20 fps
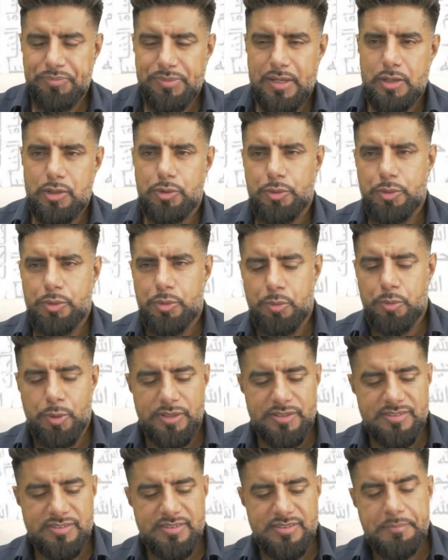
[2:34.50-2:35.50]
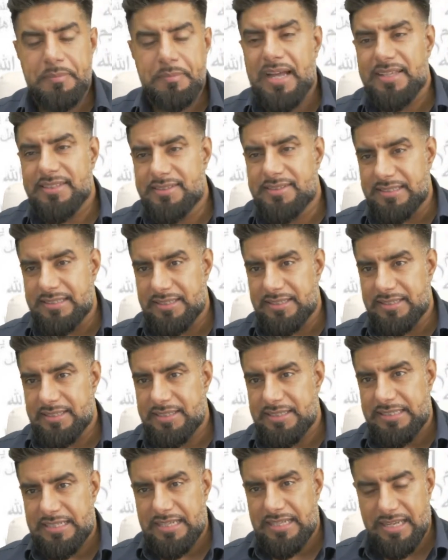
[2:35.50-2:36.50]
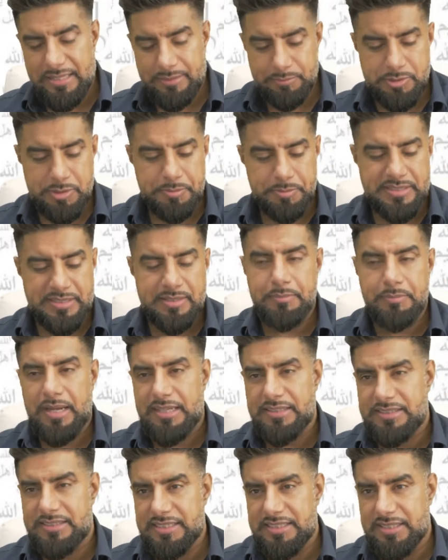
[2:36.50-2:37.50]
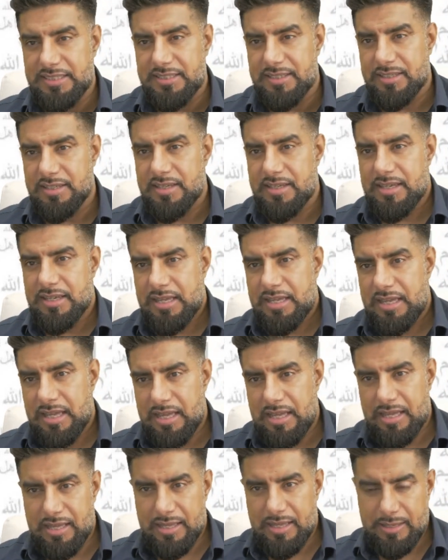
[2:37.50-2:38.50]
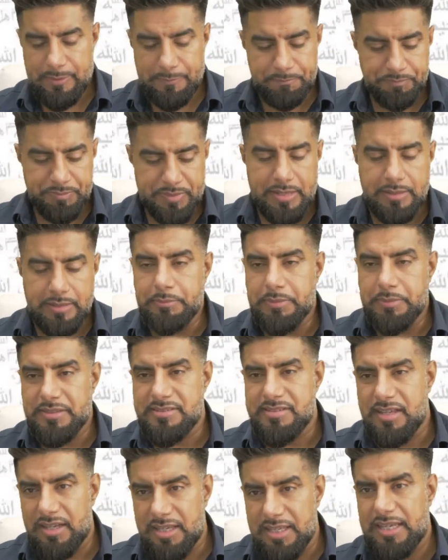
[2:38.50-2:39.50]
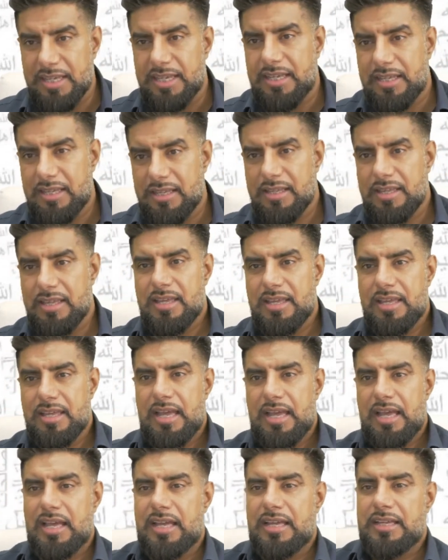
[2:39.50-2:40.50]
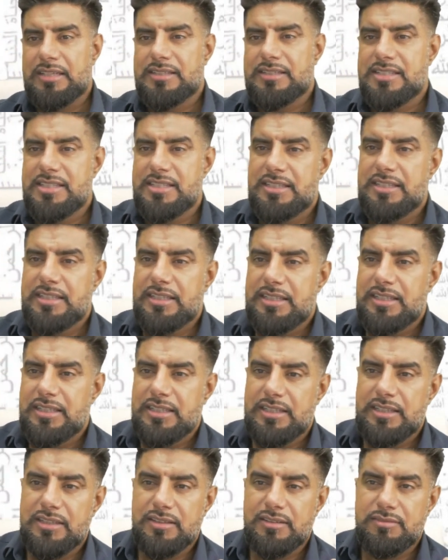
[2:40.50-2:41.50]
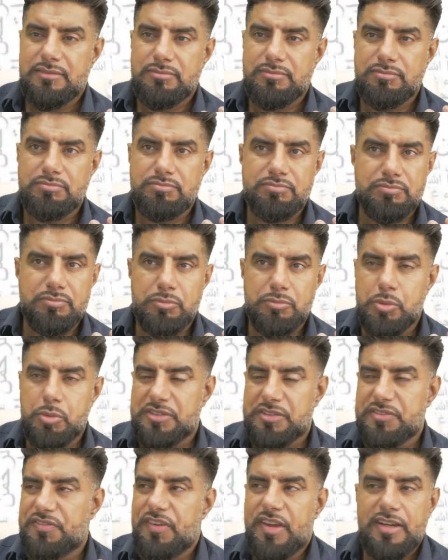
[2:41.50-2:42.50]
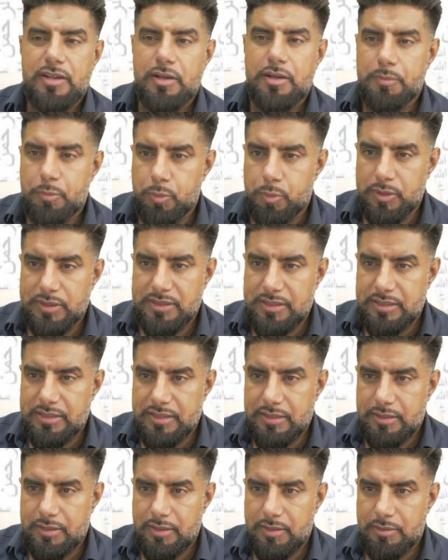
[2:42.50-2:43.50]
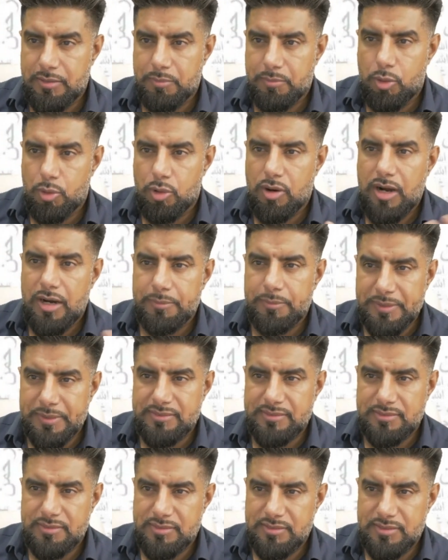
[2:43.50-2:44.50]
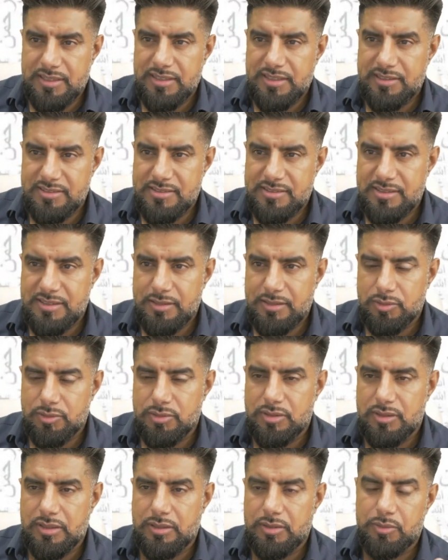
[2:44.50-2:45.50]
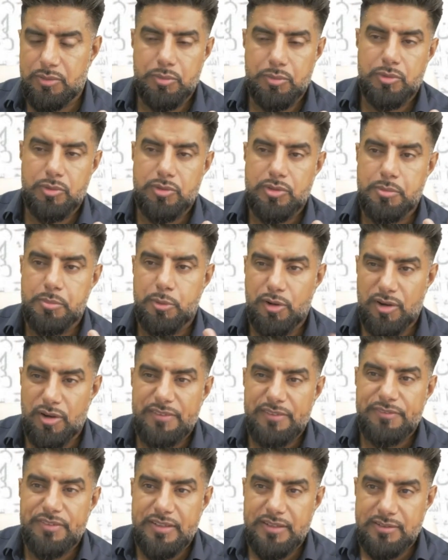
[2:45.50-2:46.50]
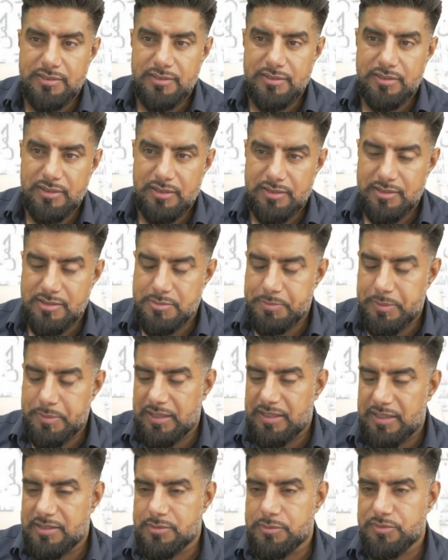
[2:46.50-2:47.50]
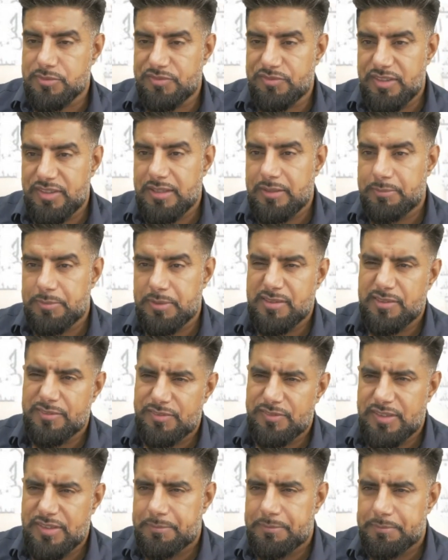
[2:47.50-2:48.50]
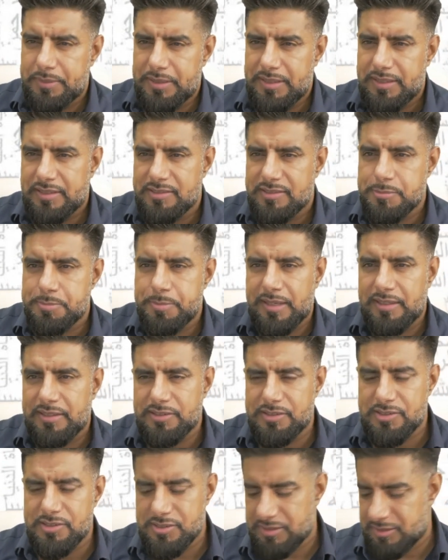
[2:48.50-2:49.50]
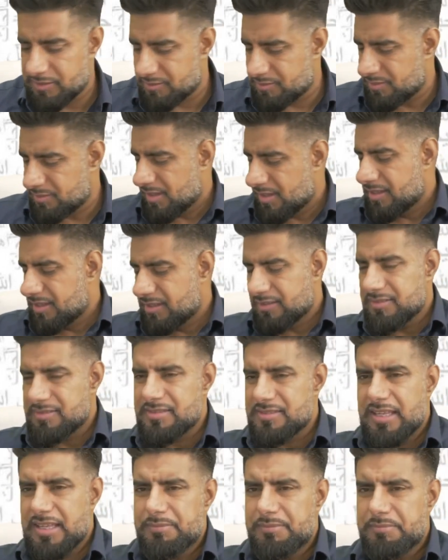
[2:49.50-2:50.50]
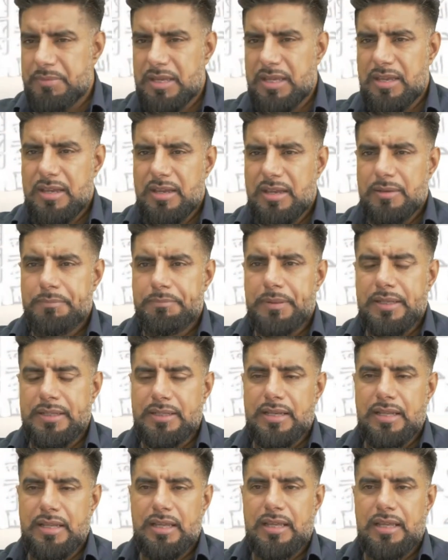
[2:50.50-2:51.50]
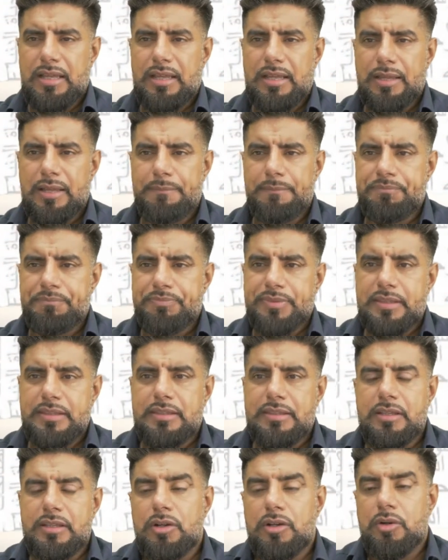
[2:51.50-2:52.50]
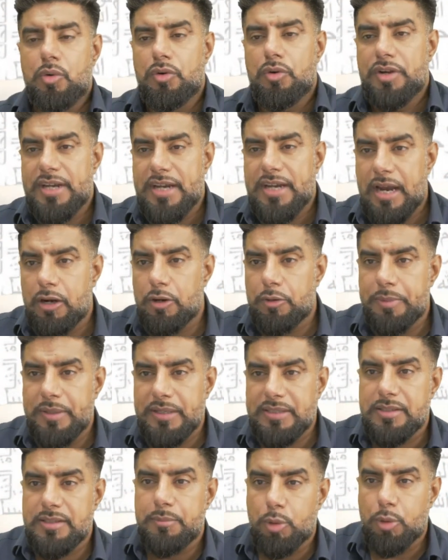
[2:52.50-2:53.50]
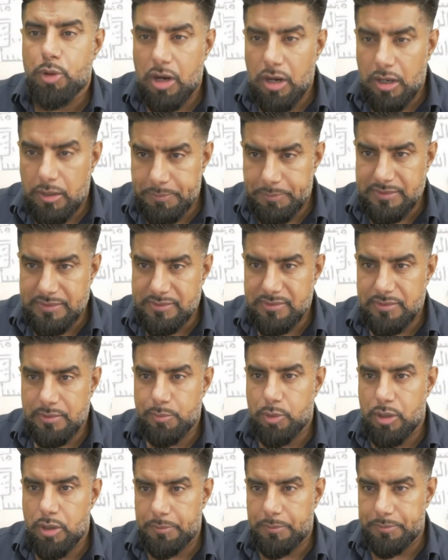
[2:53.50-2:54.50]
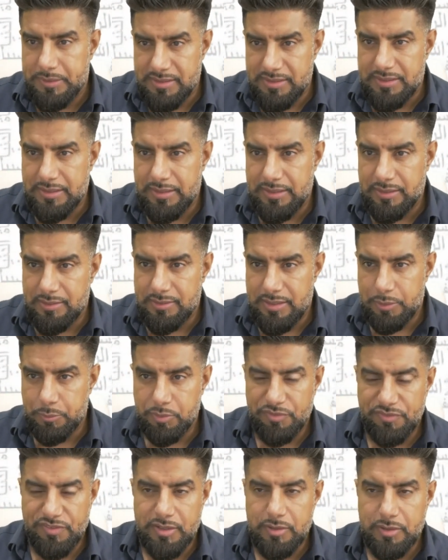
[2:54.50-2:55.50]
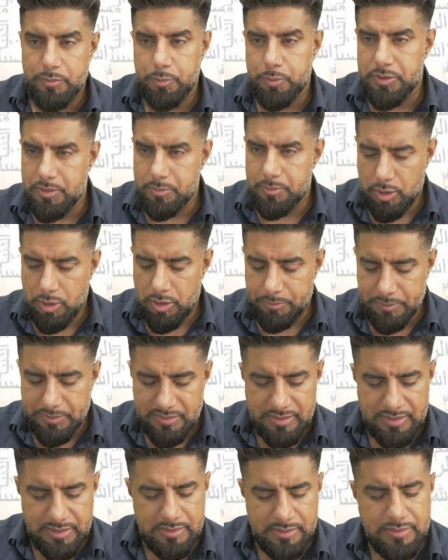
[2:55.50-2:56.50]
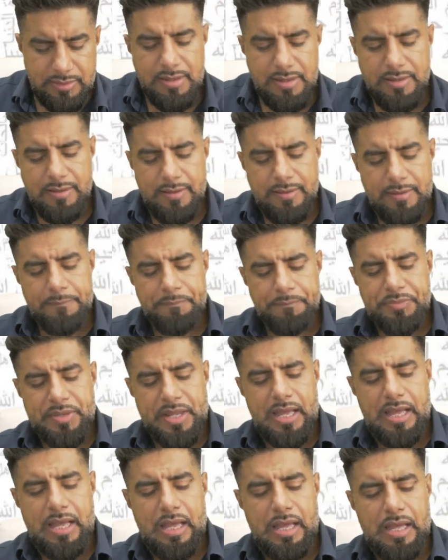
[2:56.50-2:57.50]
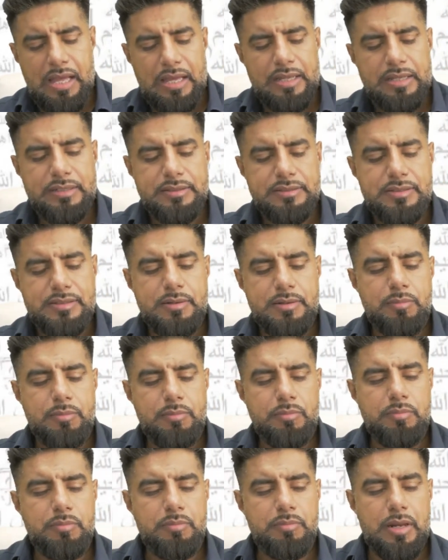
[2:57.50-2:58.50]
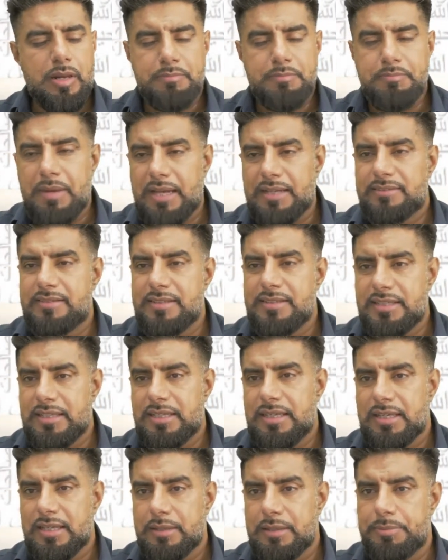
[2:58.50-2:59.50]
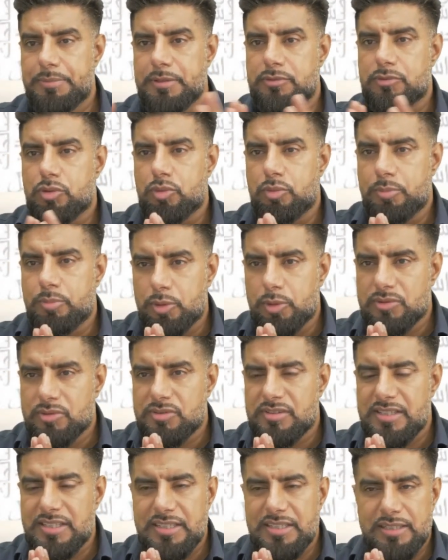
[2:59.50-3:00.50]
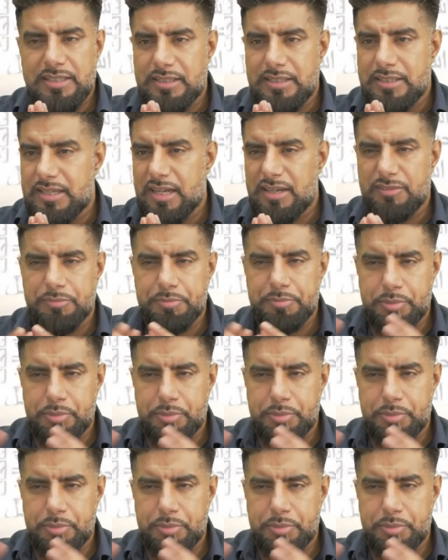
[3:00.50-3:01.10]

who was the Mahdi. He claimed to be the Mahdi, a Messiah, and he was fed up with the Moravid dynasty or the Moravid. They spell it as V, but the V and B in Spanish is the same. But or in Arabic, the Morabitin. They were fed up with the Morabitin, and Al-Mahdi ibn Tumurt, he kind of